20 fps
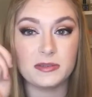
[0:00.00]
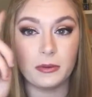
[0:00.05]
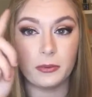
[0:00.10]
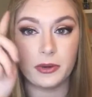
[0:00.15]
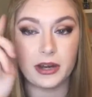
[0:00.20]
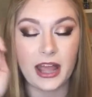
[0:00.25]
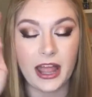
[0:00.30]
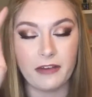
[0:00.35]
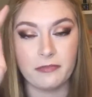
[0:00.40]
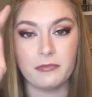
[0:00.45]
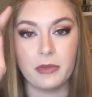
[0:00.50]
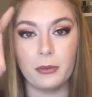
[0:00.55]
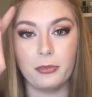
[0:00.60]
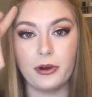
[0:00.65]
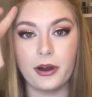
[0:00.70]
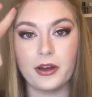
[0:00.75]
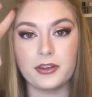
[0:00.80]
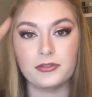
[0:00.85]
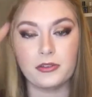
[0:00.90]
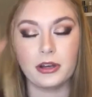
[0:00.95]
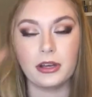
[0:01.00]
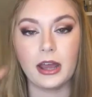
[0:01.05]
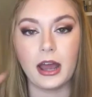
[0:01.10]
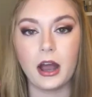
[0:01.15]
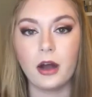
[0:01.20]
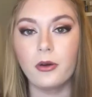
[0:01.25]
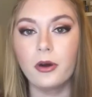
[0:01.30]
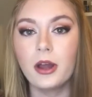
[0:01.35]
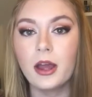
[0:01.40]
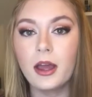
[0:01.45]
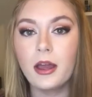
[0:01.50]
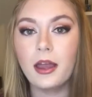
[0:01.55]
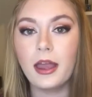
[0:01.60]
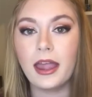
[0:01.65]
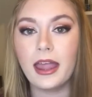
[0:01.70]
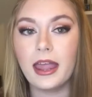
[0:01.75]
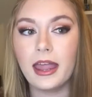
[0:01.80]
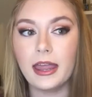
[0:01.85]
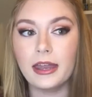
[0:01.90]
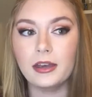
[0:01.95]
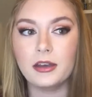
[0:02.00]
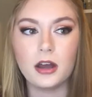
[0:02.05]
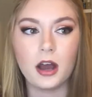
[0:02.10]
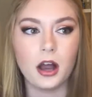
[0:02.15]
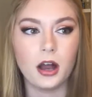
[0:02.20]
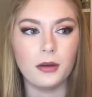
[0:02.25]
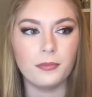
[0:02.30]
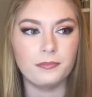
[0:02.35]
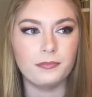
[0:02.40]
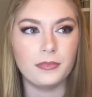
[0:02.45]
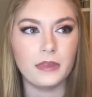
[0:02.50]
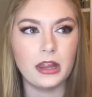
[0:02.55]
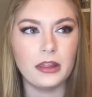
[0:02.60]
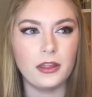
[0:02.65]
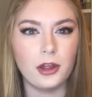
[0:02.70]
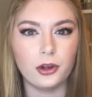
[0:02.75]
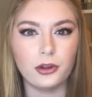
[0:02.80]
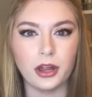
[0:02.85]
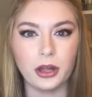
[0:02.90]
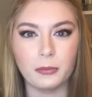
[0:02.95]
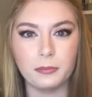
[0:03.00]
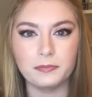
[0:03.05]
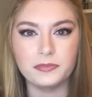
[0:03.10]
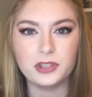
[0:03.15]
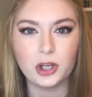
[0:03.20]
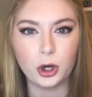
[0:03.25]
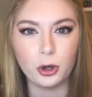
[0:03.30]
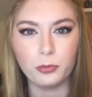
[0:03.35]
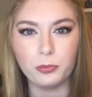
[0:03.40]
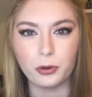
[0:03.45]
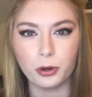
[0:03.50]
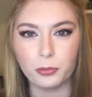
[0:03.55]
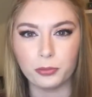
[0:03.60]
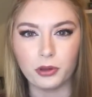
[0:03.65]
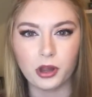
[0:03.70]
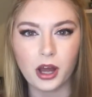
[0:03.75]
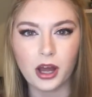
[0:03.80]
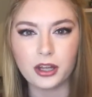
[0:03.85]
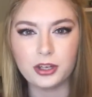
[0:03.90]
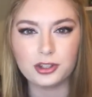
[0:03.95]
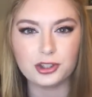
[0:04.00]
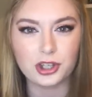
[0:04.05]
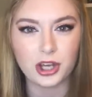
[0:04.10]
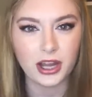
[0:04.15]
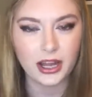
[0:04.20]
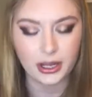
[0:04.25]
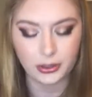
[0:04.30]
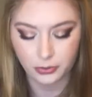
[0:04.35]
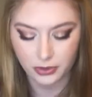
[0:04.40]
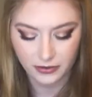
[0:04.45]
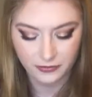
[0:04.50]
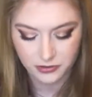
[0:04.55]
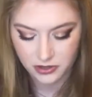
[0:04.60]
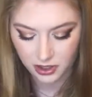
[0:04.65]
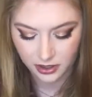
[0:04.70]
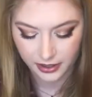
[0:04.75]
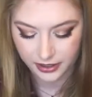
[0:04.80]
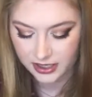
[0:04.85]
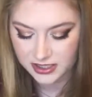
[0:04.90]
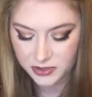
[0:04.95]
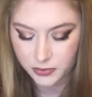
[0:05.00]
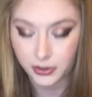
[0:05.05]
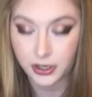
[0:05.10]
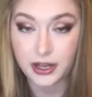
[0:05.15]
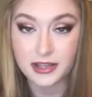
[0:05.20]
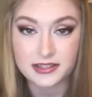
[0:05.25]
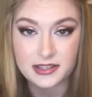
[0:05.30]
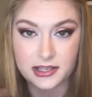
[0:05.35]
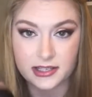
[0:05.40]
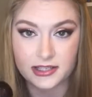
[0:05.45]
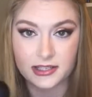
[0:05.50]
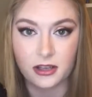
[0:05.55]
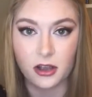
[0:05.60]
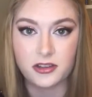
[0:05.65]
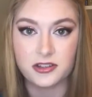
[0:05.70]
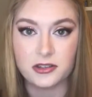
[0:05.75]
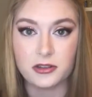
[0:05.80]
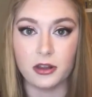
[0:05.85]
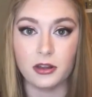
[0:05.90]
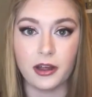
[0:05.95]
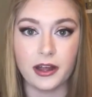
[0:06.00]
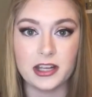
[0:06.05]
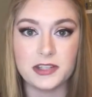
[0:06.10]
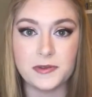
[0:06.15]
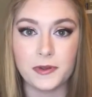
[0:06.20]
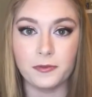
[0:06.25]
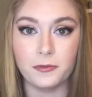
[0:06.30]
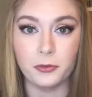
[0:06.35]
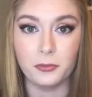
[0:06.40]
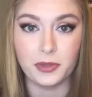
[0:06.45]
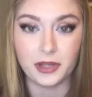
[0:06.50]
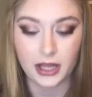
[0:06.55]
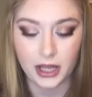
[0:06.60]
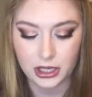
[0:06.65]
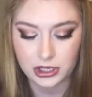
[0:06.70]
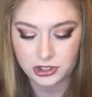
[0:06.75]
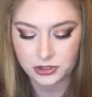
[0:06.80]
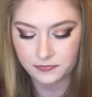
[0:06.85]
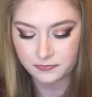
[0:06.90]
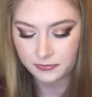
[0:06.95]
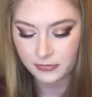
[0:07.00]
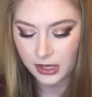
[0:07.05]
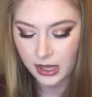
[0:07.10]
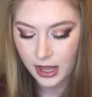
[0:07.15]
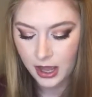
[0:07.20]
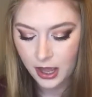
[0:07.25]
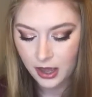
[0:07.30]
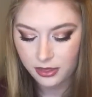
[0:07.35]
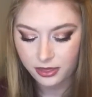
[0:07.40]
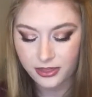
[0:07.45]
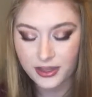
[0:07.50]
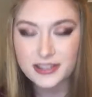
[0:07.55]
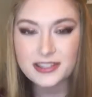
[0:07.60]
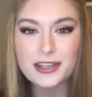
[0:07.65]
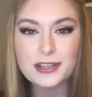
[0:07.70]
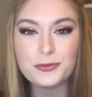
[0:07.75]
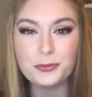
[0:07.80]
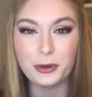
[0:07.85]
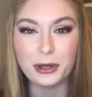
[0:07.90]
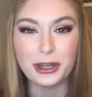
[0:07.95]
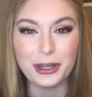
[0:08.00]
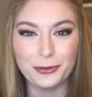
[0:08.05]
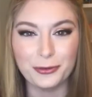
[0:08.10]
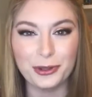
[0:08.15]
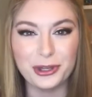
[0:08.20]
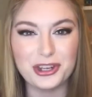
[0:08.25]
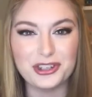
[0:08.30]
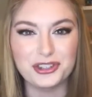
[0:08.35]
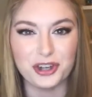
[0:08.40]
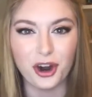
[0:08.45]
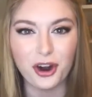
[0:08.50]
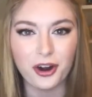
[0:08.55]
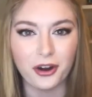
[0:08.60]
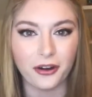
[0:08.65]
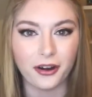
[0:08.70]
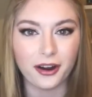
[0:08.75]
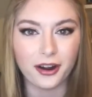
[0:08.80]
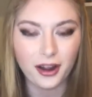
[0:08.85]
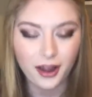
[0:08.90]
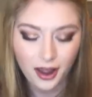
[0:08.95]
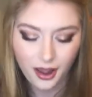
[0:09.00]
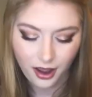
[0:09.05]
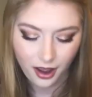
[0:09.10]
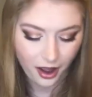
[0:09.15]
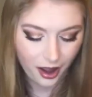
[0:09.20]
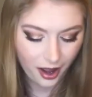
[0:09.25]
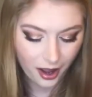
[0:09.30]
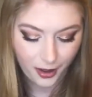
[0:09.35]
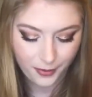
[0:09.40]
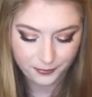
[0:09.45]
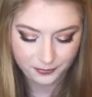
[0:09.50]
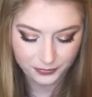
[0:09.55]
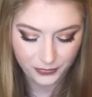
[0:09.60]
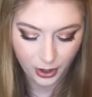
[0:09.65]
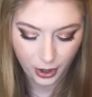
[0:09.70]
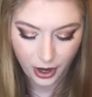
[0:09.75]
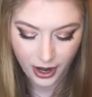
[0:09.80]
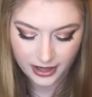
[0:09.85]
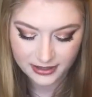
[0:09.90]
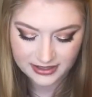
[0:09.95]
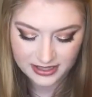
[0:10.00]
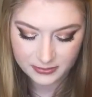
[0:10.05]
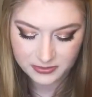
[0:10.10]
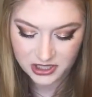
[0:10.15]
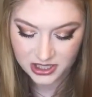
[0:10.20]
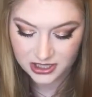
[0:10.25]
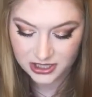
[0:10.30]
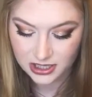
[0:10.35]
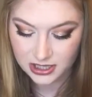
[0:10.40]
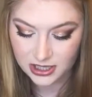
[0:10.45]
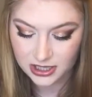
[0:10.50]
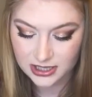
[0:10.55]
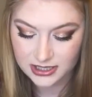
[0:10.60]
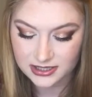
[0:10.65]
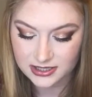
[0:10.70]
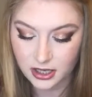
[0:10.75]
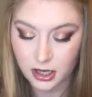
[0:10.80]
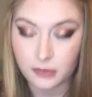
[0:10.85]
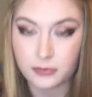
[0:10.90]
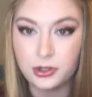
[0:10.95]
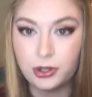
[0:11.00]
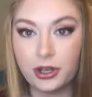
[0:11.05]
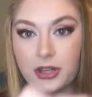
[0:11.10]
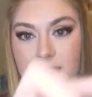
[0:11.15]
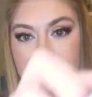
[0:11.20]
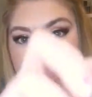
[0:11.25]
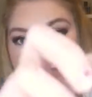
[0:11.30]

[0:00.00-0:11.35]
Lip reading: to be what I have in my brows right now, in their like taupe or blonde shade, whatever the lightest one is. This is also the lightest one for BH. This is really, really dark. I dipped into this. You can